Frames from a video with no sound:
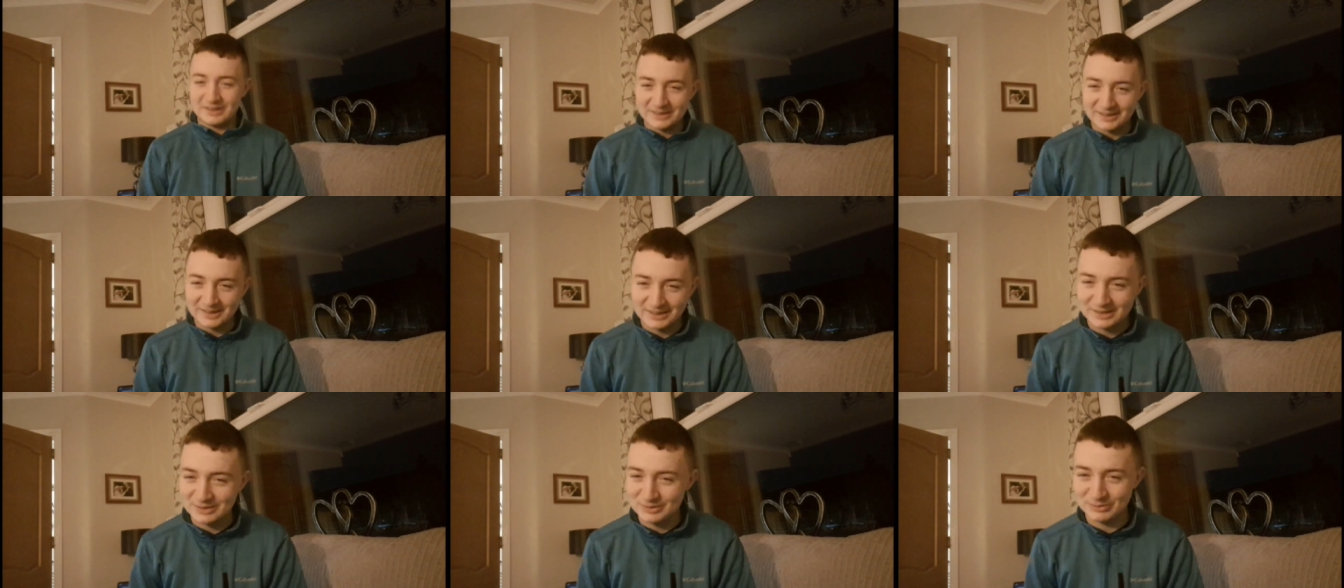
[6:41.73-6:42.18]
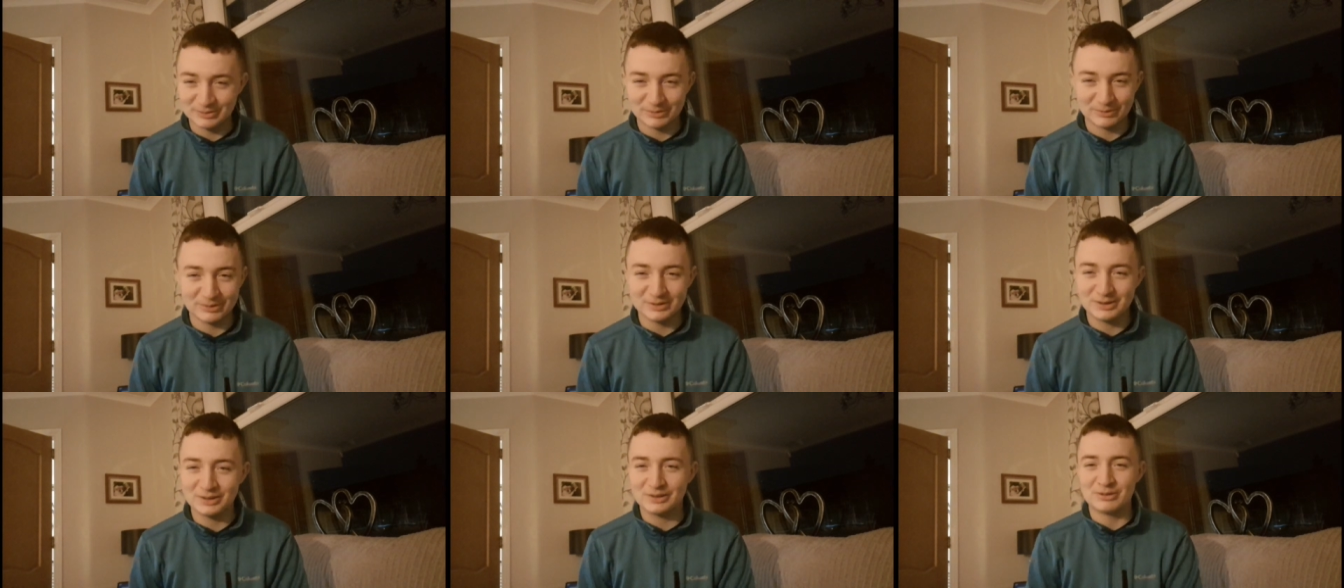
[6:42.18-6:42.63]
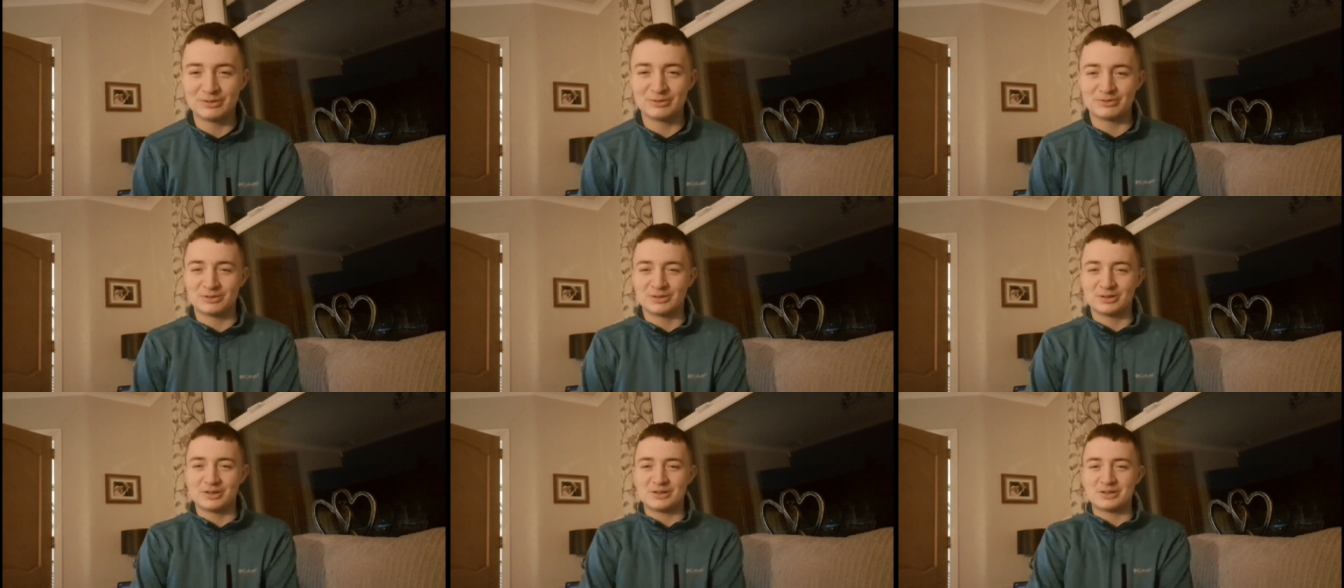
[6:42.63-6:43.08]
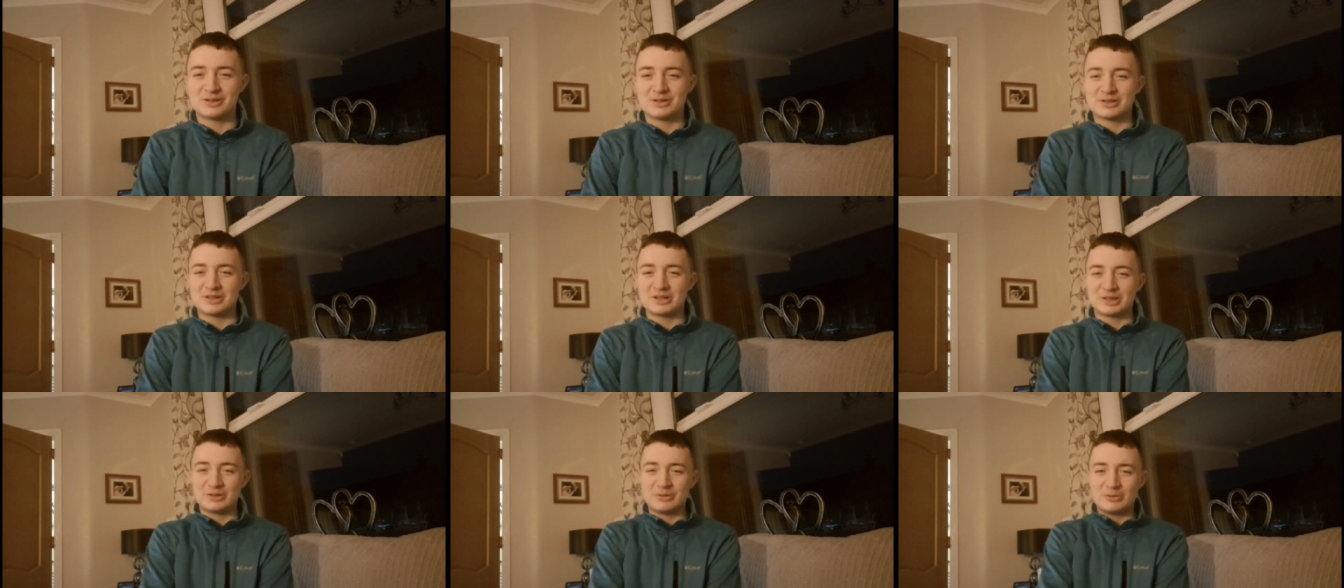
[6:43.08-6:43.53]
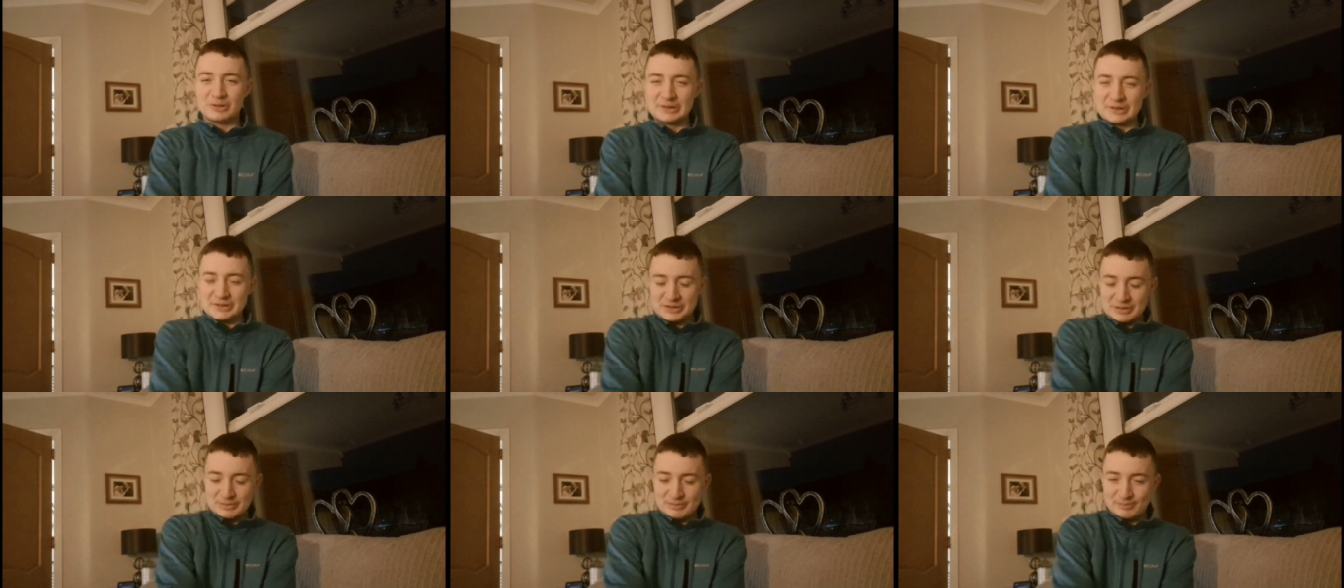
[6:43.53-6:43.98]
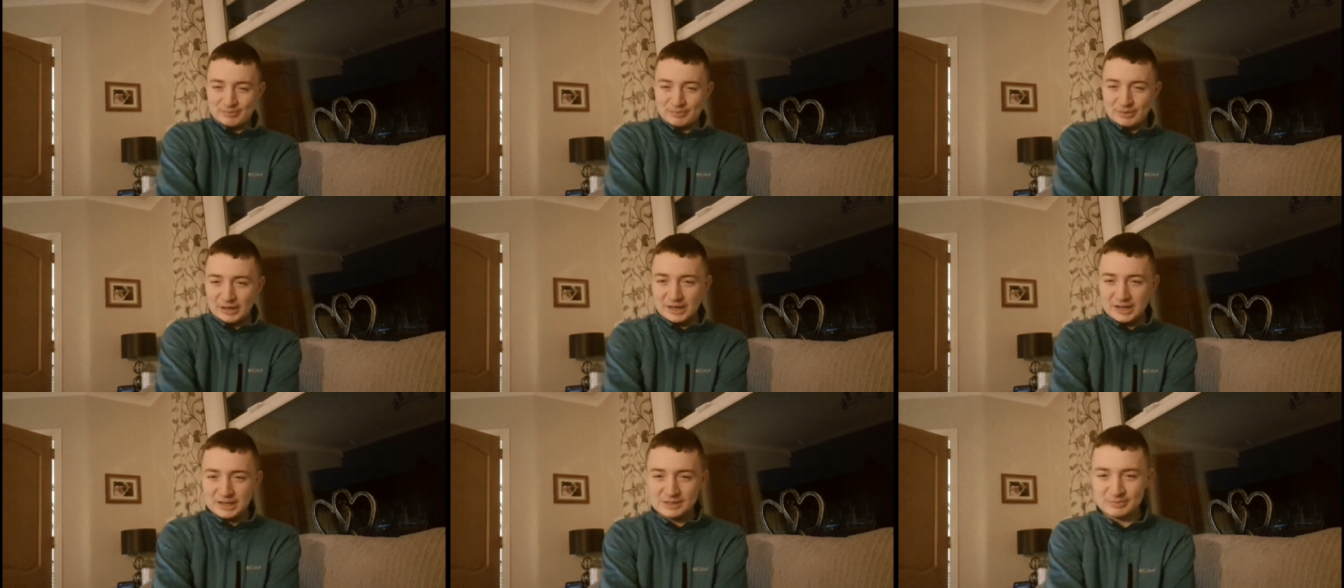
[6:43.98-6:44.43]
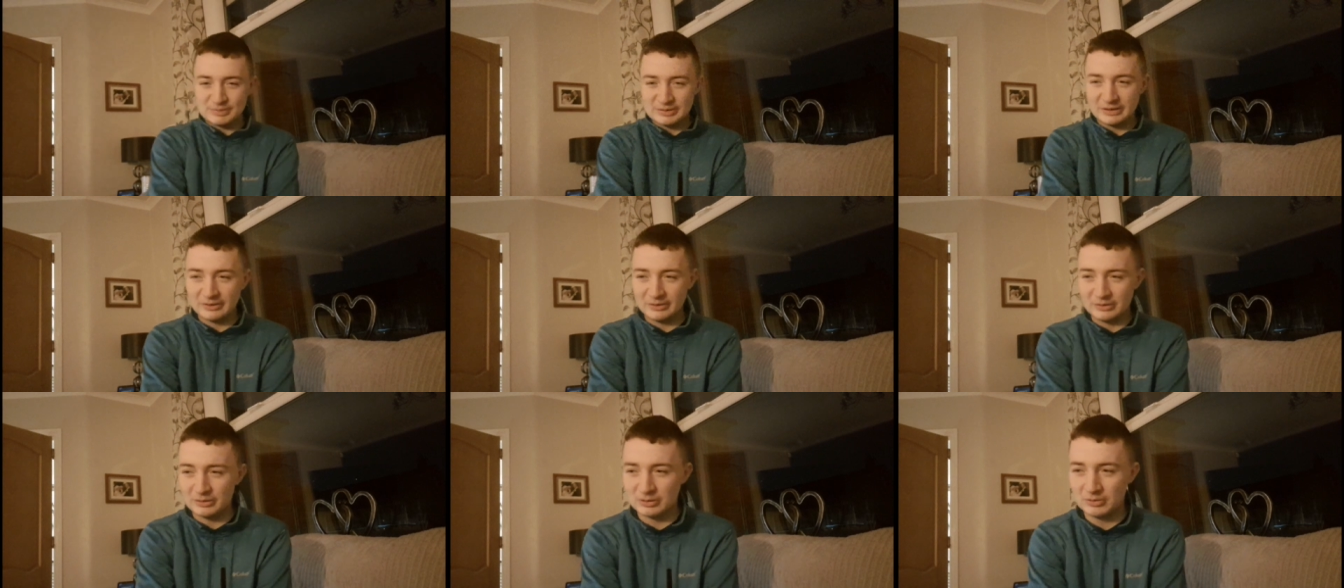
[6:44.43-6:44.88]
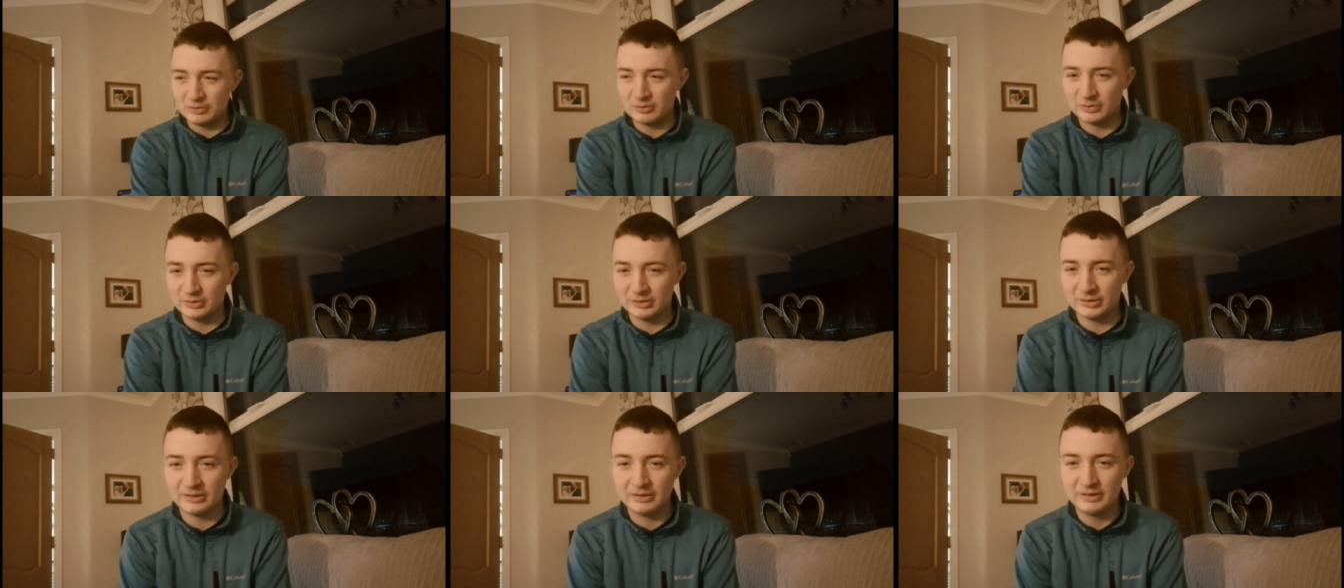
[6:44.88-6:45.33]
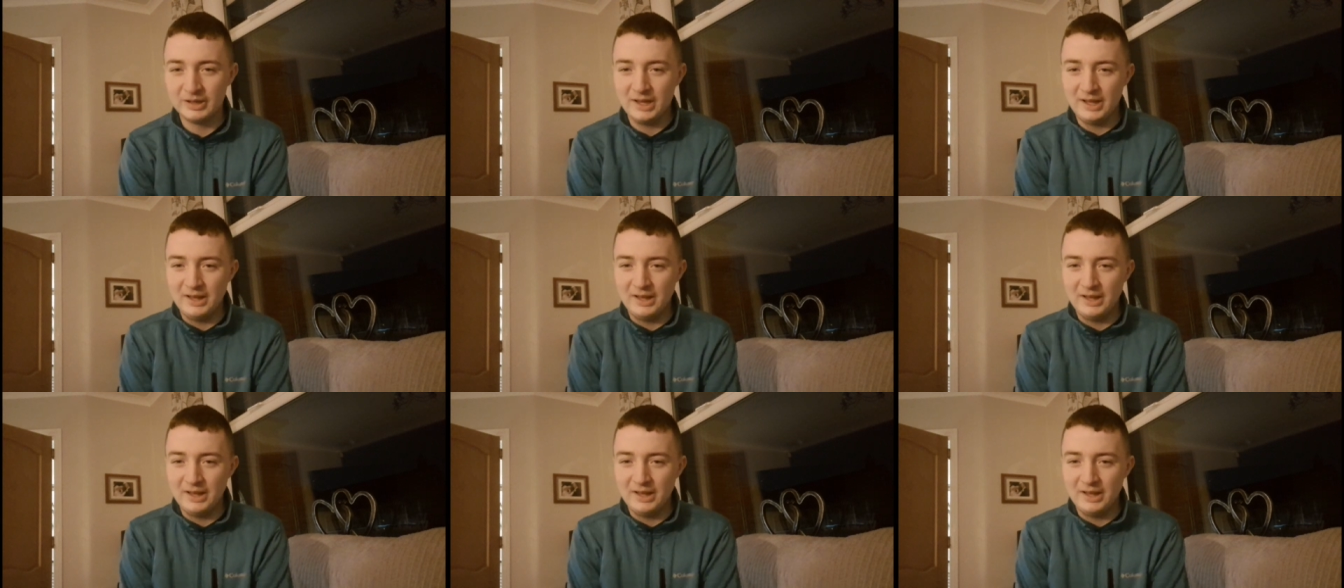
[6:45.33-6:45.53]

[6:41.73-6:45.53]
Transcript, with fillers: I don't know what to go for this, because I don't want to see Bash, but I'm going to go for a,